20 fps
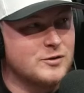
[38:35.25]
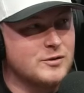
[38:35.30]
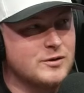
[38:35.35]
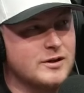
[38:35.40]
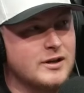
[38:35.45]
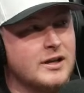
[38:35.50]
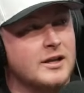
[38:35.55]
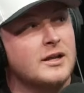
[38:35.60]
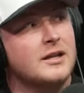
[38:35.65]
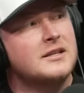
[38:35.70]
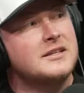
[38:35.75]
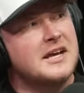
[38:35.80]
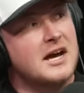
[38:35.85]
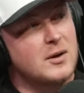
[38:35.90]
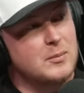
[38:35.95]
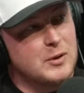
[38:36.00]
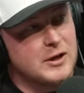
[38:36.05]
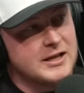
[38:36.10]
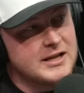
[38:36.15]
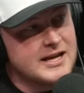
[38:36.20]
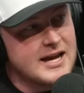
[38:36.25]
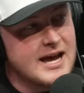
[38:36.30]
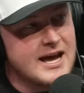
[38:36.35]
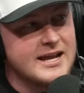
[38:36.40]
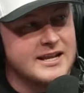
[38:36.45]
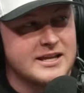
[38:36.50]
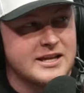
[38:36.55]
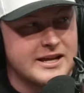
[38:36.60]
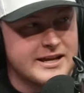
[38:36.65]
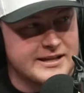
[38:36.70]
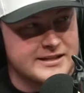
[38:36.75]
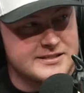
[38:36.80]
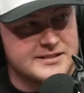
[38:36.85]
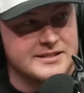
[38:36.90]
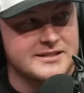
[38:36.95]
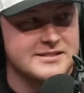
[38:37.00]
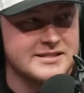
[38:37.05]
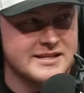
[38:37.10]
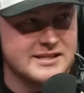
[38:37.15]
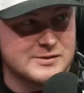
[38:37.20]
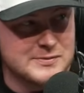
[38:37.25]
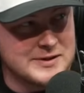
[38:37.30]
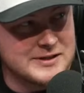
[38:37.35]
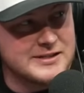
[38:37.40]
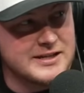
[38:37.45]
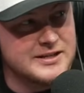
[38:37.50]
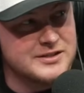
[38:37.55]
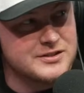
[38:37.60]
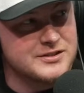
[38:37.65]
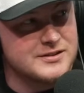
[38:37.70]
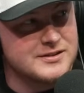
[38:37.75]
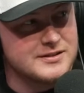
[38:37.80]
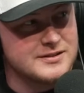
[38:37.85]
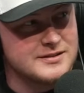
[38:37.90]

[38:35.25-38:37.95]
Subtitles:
downplaying a guy and he exceeds the expectations.